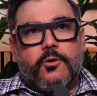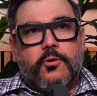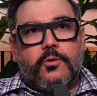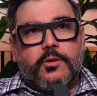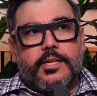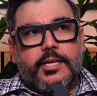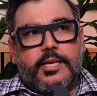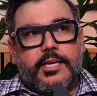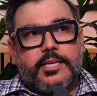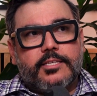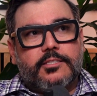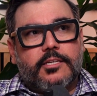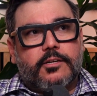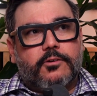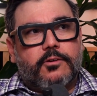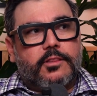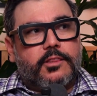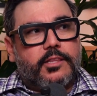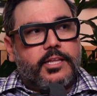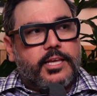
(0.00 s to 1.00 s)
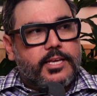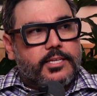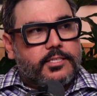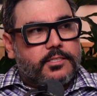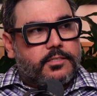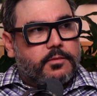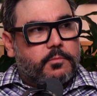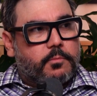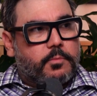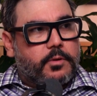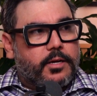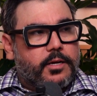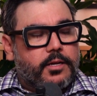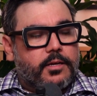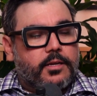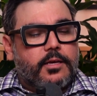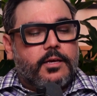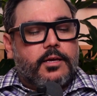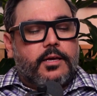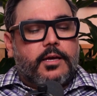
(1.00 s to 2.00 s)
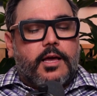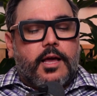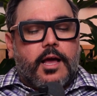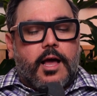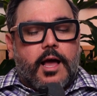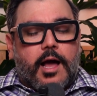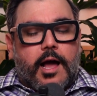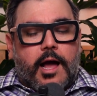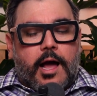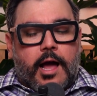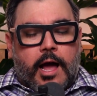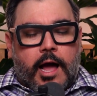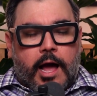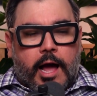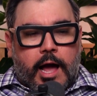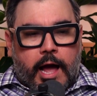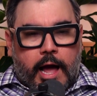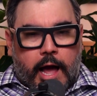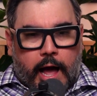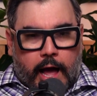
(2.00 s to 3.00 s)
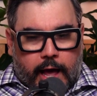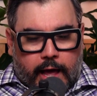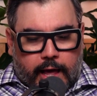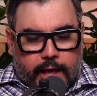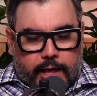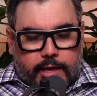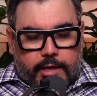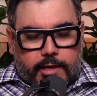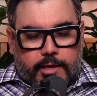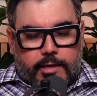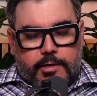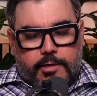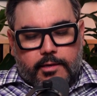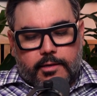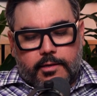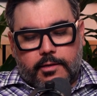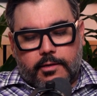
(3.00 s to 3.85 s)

only is there a list, but I